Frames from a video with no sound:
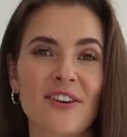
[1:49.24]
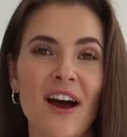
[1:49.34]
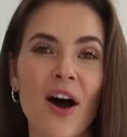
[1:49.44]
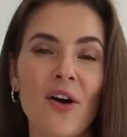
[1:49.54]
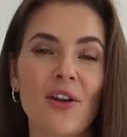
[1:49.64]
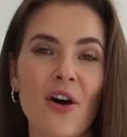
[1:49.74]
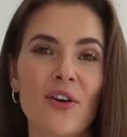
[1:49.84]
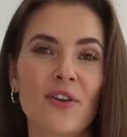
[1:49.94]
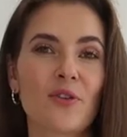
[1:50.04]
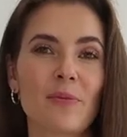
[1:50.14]
on how
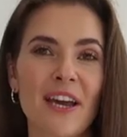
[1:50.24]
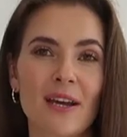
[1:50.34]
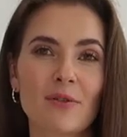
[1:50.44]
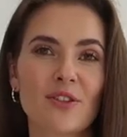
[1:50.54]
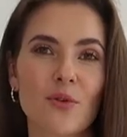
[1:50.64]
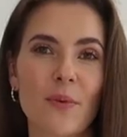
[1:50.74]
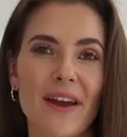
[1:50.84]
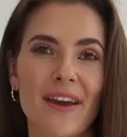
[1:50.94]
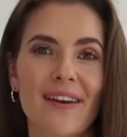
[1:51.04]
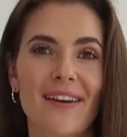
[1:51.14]
long you'll be able to
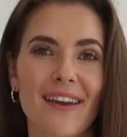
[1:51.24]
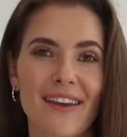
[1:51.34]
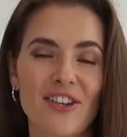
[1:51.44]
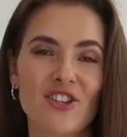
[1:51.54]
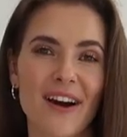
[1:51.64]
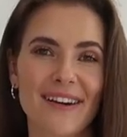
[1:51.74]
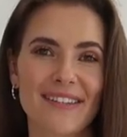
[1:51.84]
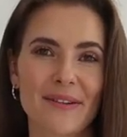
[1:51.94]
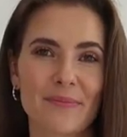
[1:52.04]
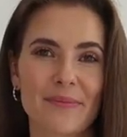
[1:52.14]
wear each
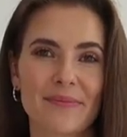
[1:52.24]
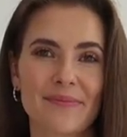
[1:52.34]
item.